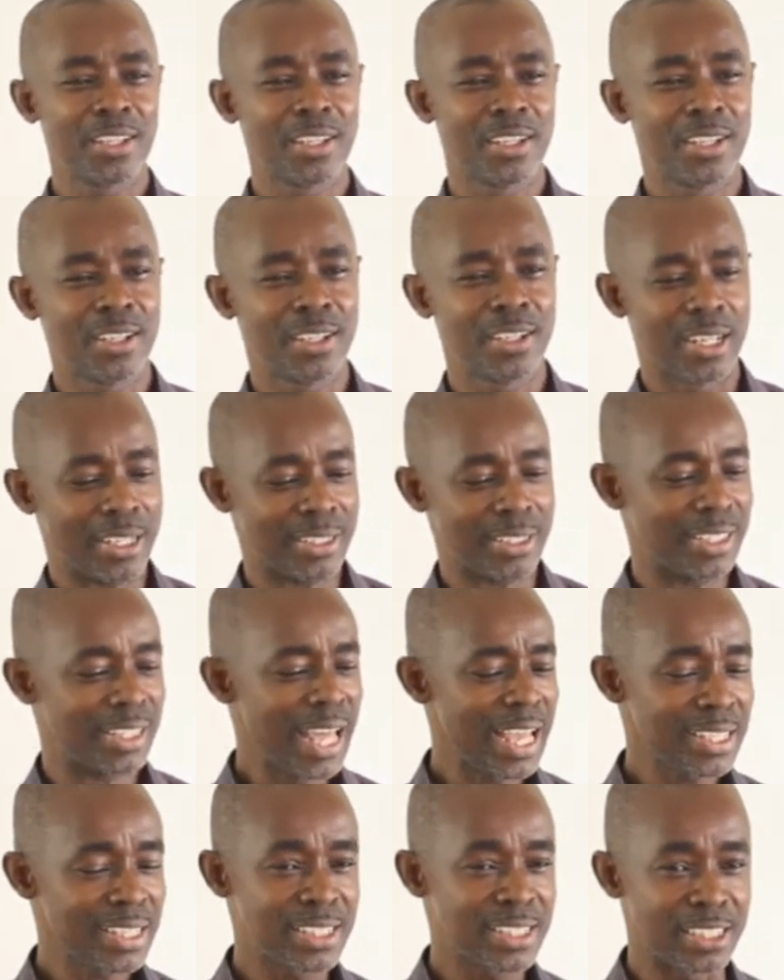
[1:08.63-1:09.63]
And
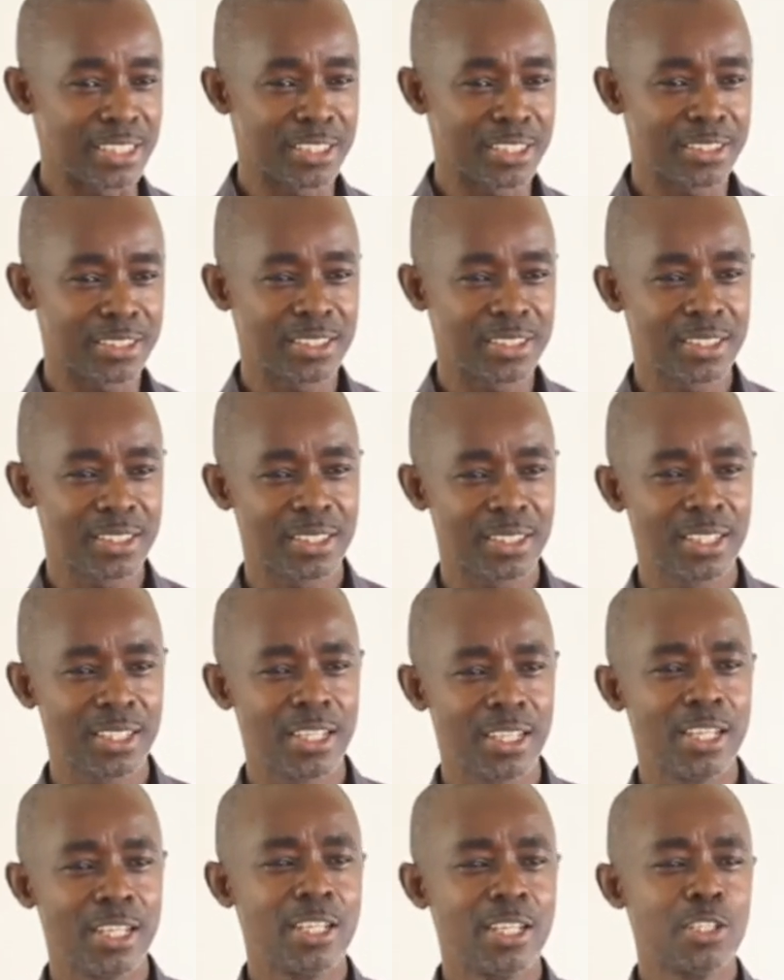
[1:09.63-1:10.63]
lastly,
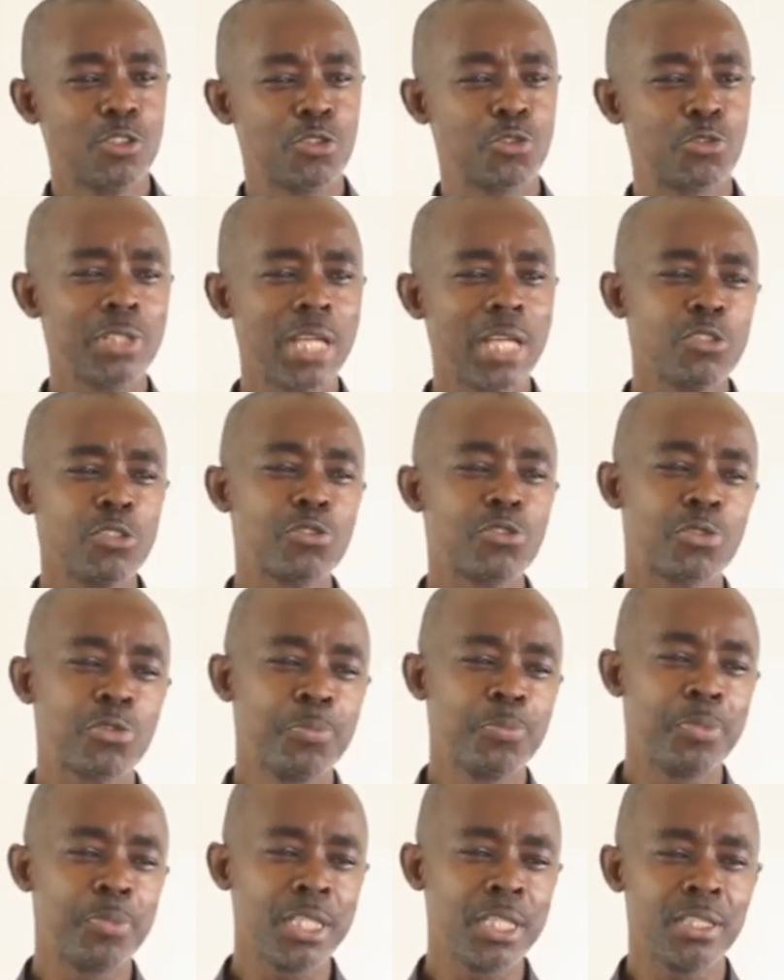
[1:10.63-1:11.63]
students should
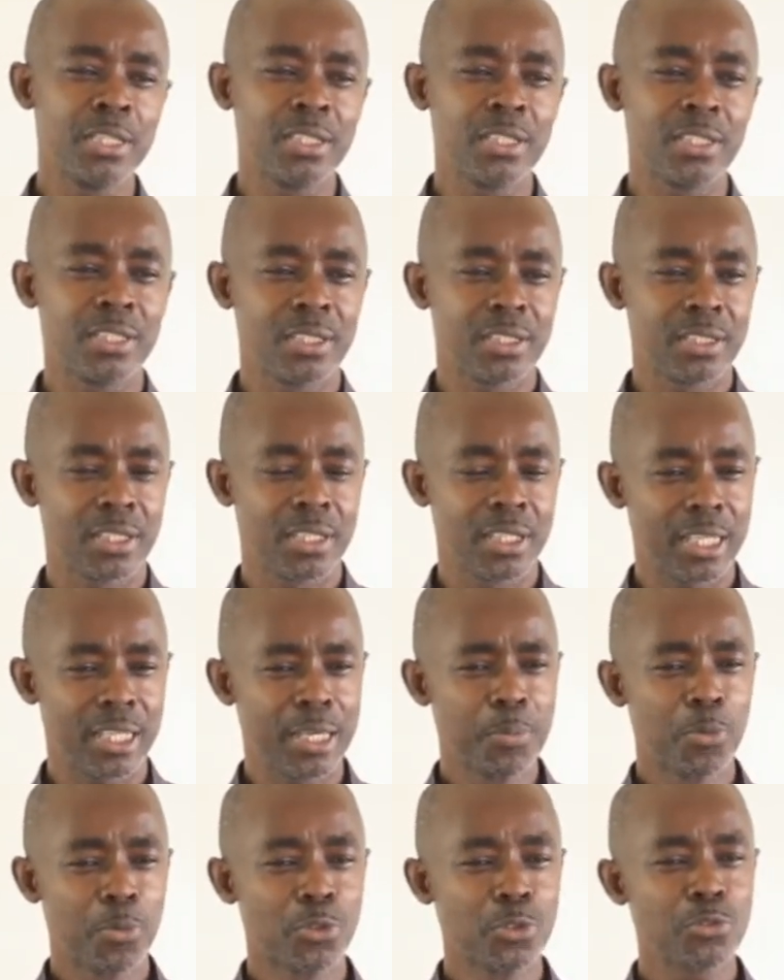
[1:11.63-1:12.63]
be
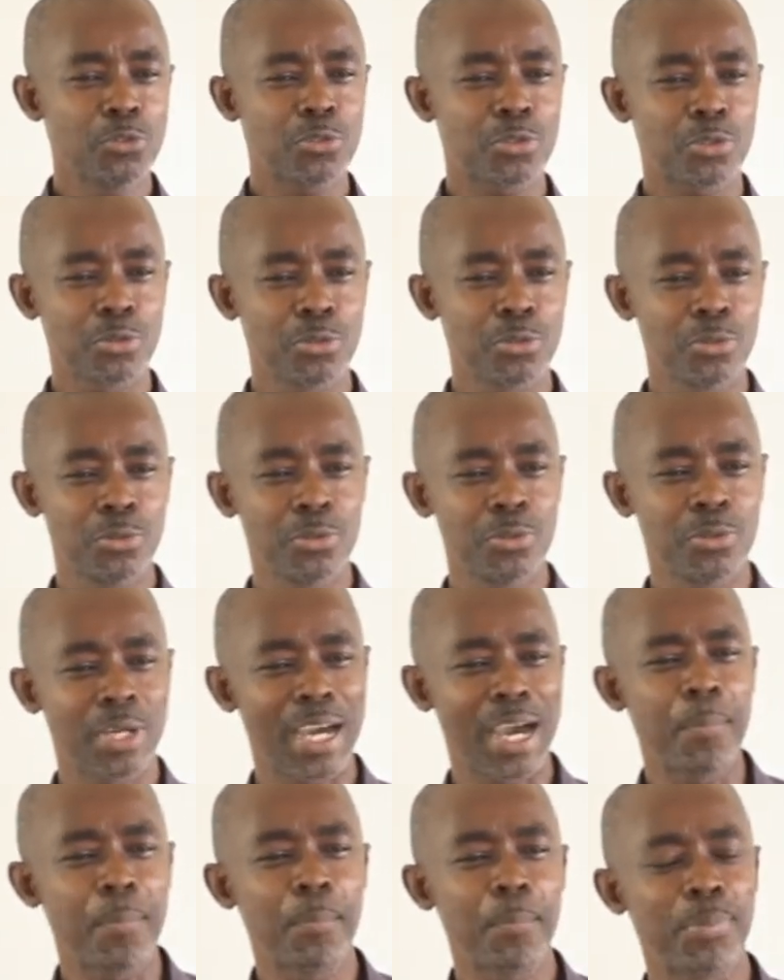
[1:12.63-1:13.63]
able to
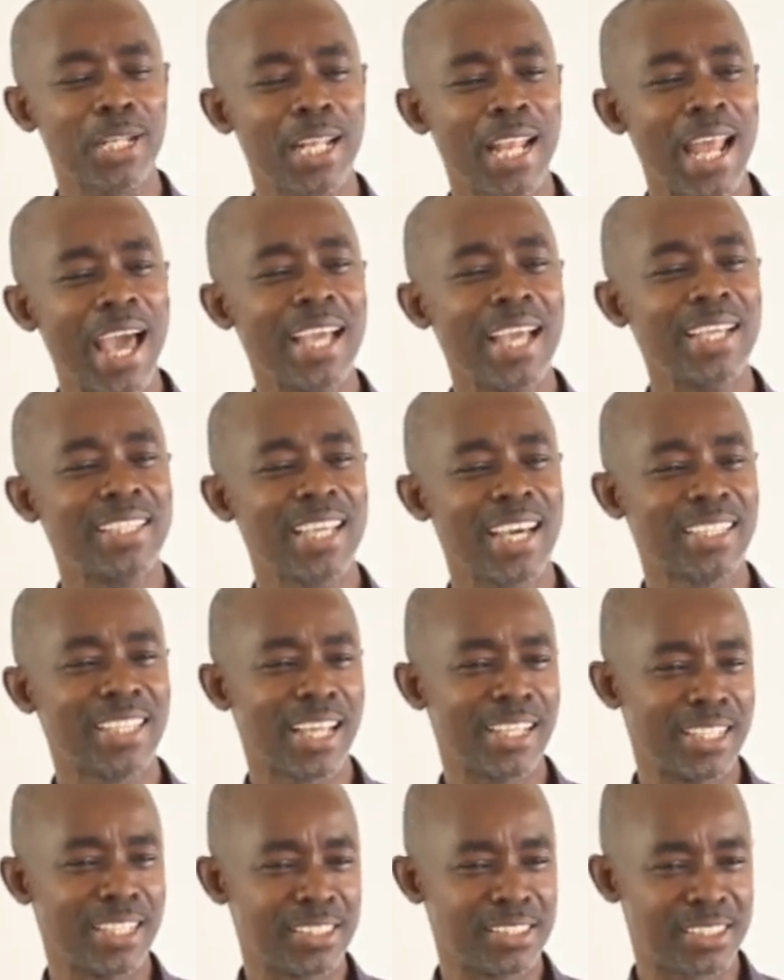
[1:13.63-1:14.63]
apply their
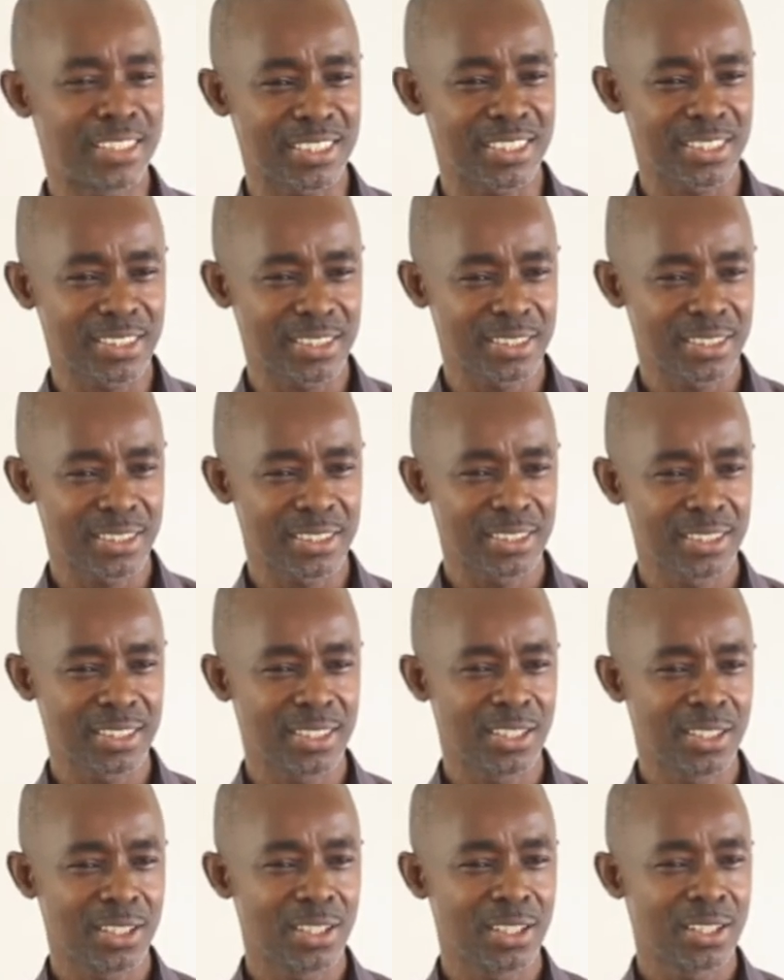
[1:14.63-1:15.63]
knowledge
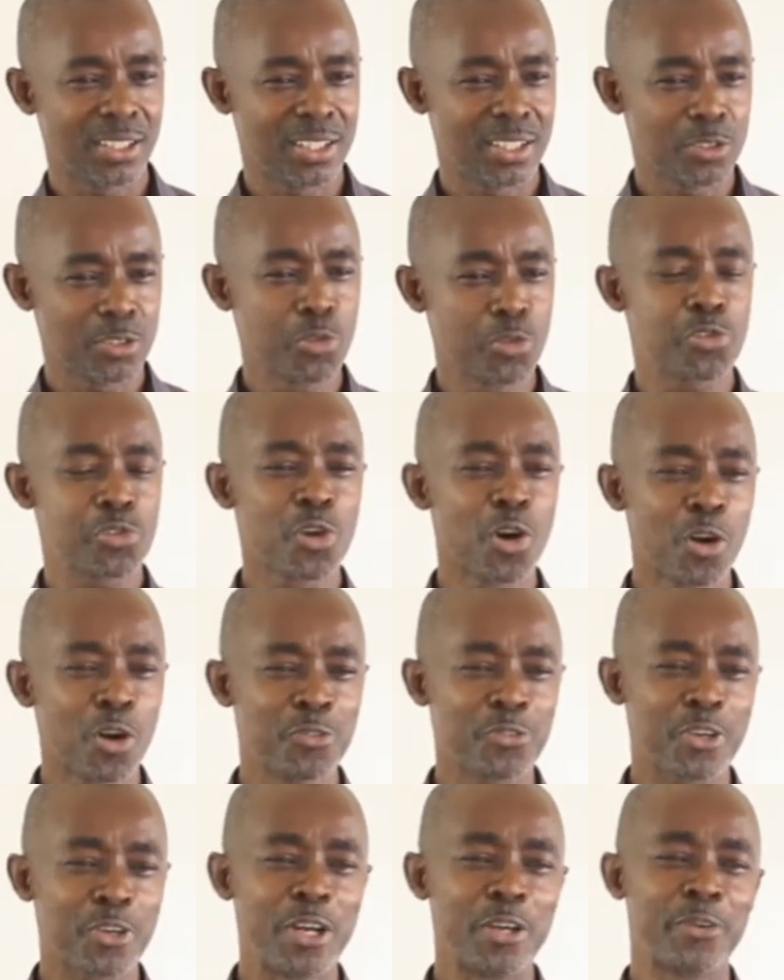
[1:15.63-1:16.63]
to solve
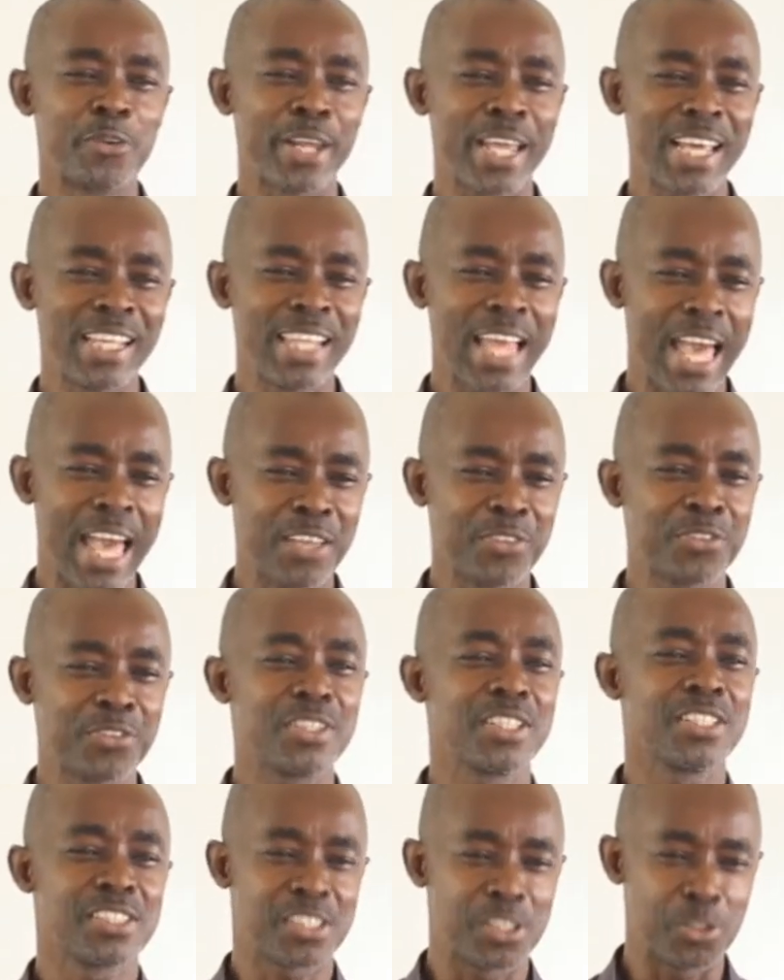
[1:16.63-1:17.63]
real-life
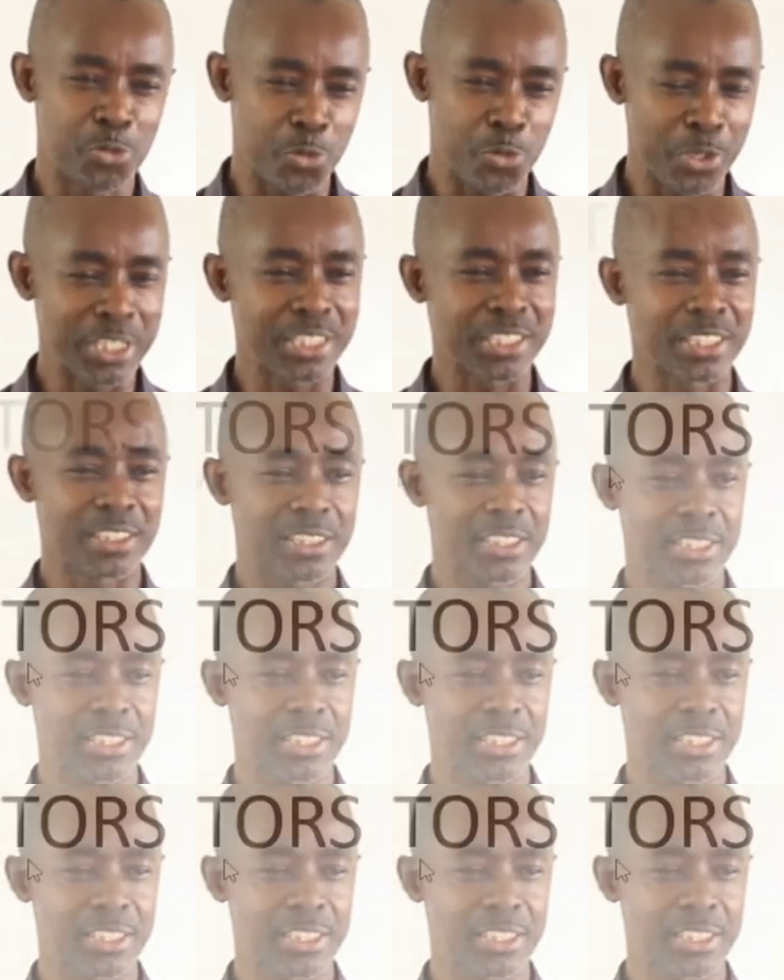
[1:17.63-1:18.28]
situations.